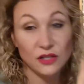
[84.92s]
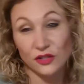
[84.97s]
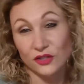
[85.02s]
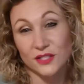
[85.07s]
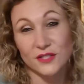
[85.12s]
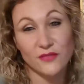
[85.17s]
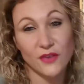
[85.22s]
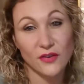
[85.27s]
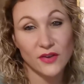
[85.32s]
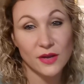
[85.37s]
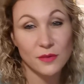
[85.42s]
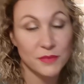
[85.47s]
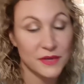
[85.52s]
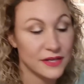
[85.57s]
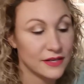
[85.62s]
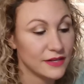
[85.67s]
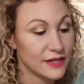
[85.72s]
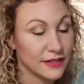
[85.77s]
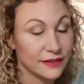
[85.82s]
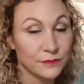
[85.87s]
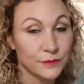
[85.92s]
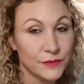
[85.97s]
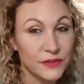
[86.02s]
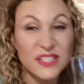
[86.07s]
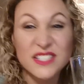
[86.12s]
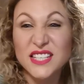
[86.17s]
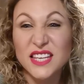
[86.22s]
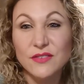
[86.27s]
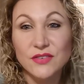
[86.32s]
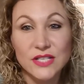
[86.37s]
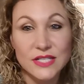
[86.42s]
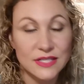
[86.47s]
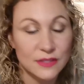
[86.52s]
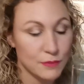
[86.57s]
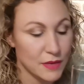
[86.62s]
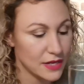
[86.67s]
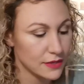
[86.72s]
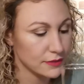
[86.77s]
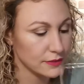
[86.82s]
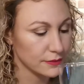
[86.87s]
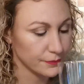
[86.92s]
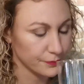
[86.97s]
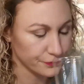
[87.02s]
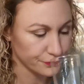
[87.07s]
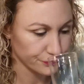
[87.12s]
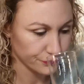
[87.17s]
Looks very appealing. Let's give it a smell.